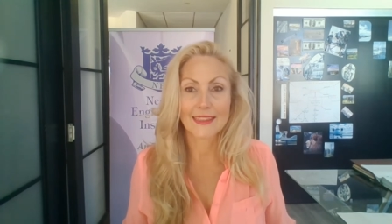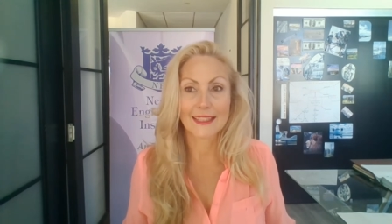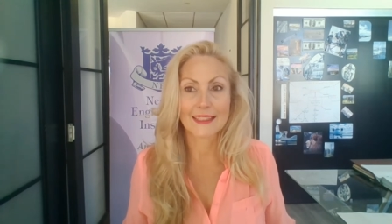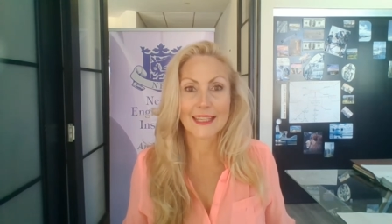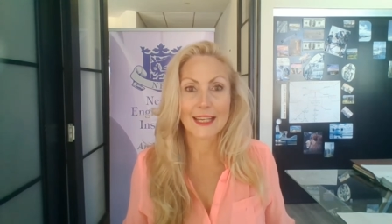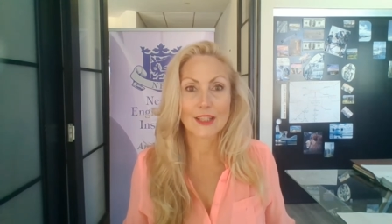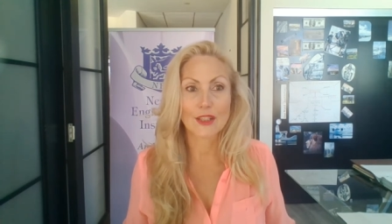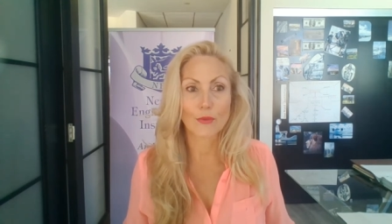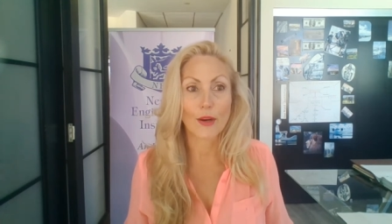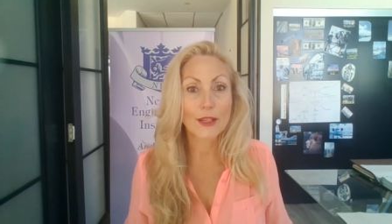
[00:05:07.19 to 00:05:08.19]
that it takes
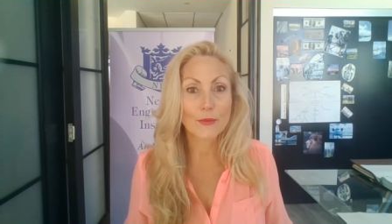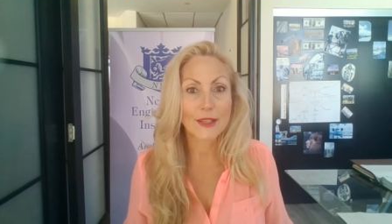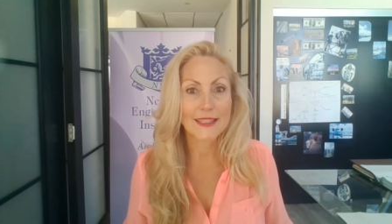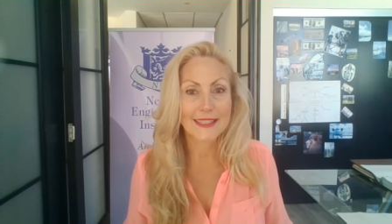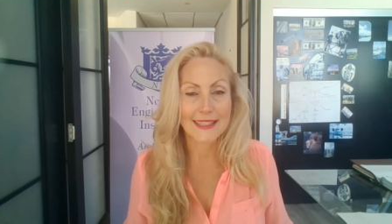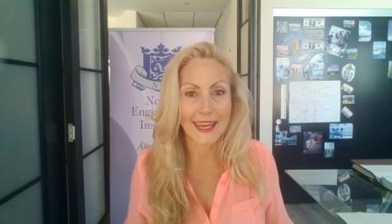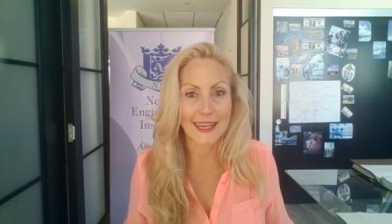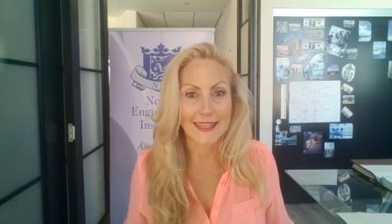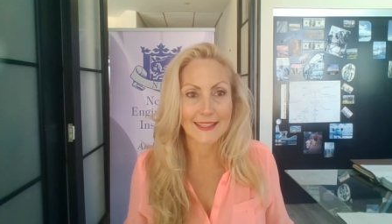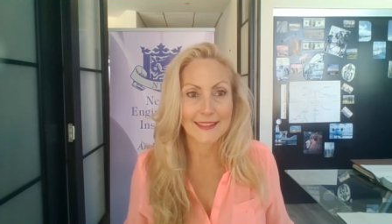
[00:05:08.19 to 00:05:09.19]
21
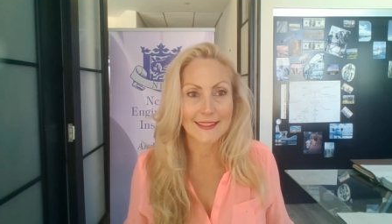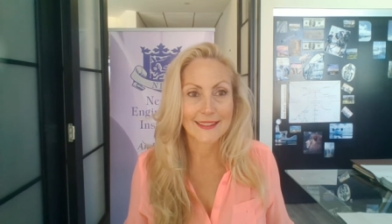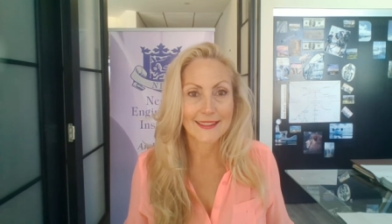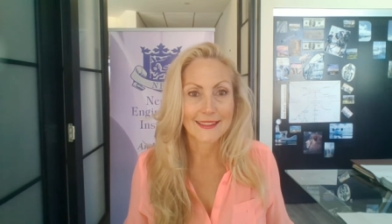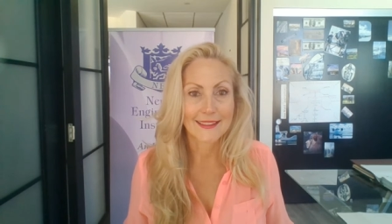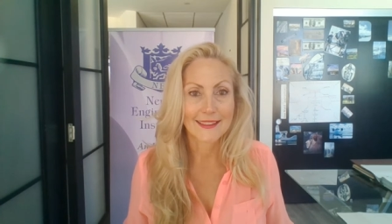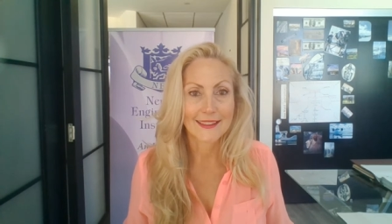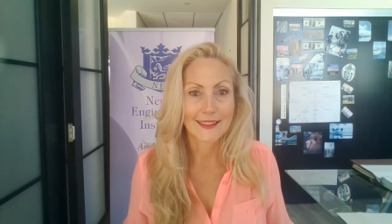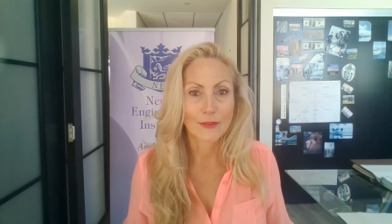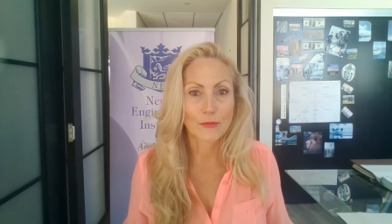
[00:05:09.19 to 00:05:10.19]
days,
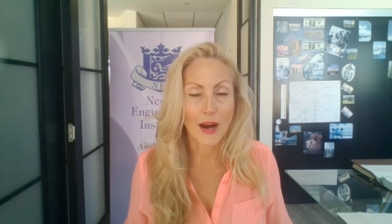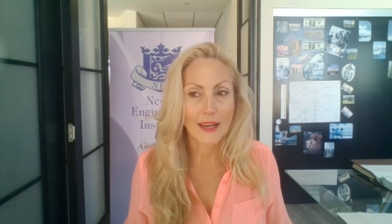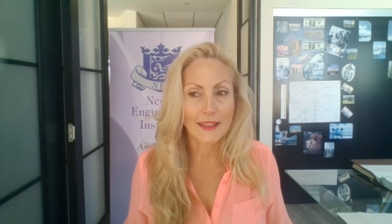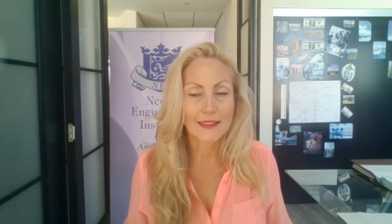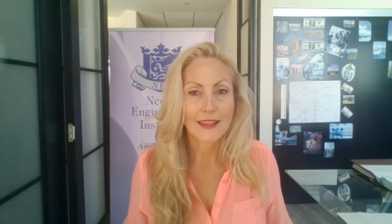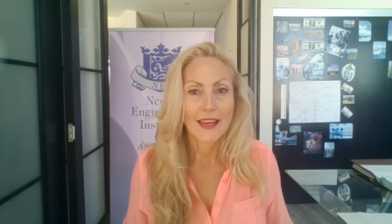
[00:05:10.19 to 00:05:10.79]
right?